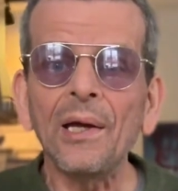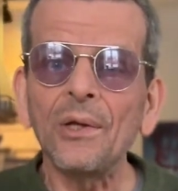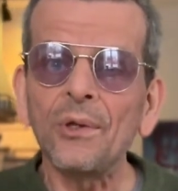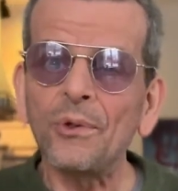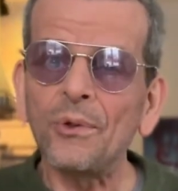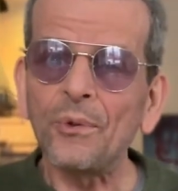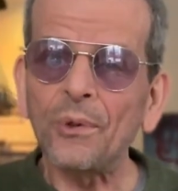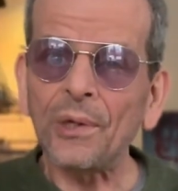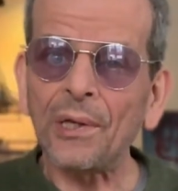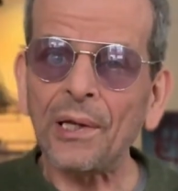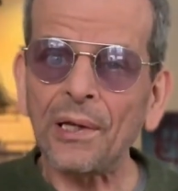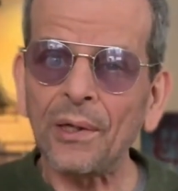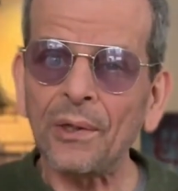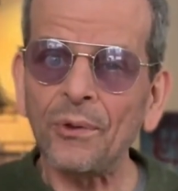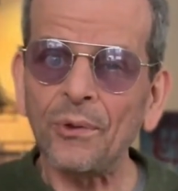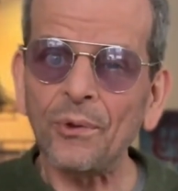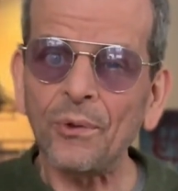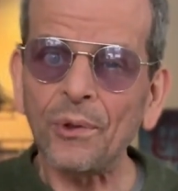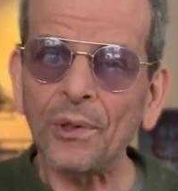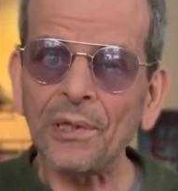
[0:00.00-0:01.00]
you
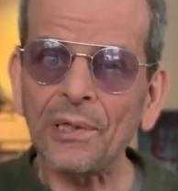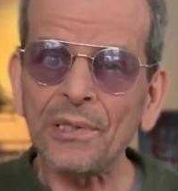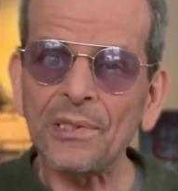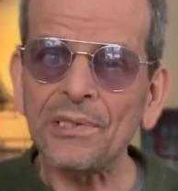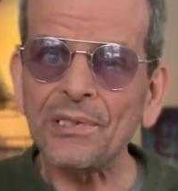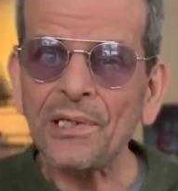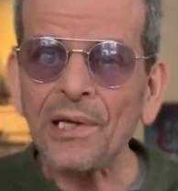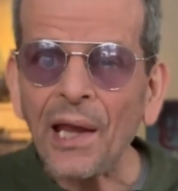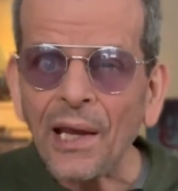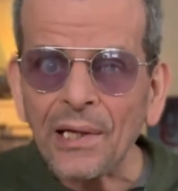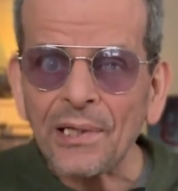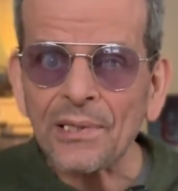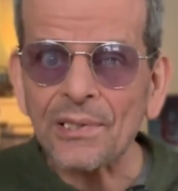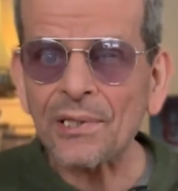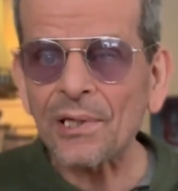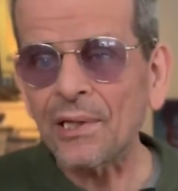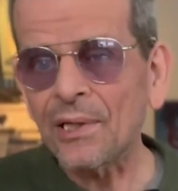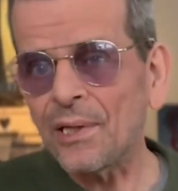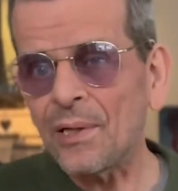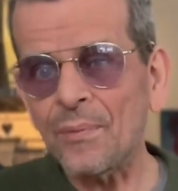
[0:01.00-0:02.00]
can
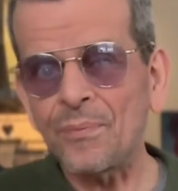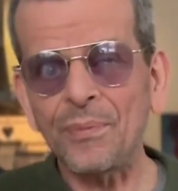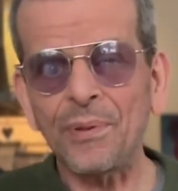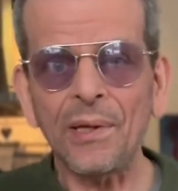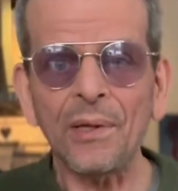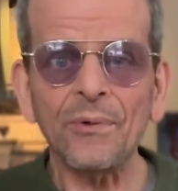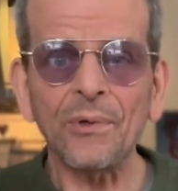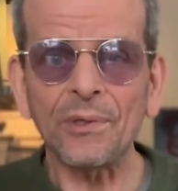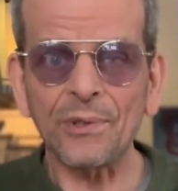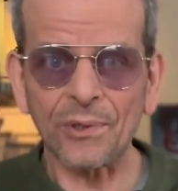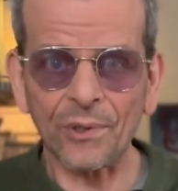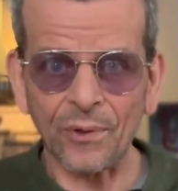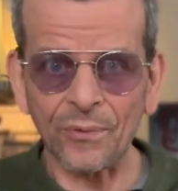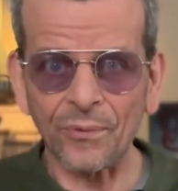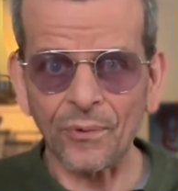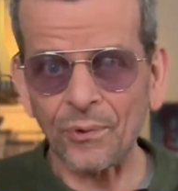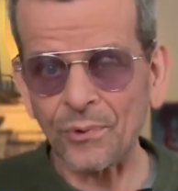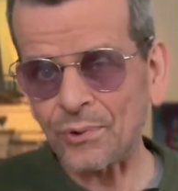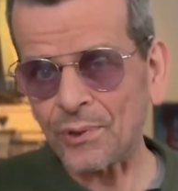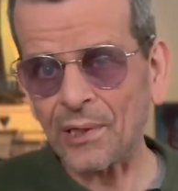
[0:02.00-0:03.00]
change the appearance of
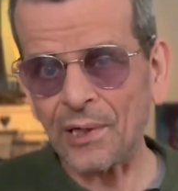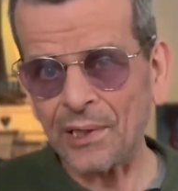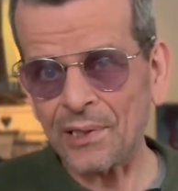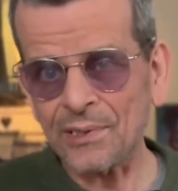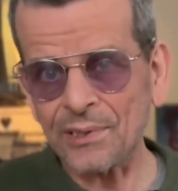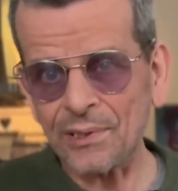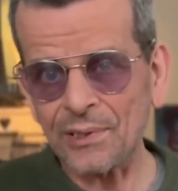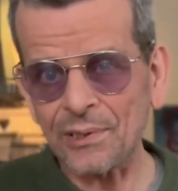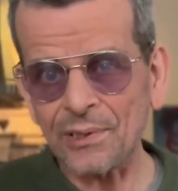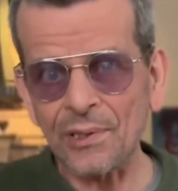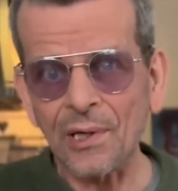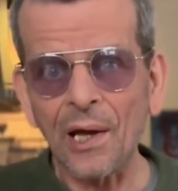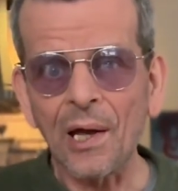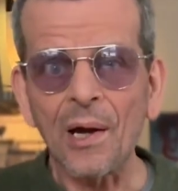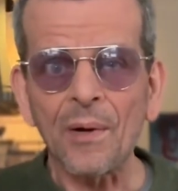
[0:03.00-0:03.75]
those glazes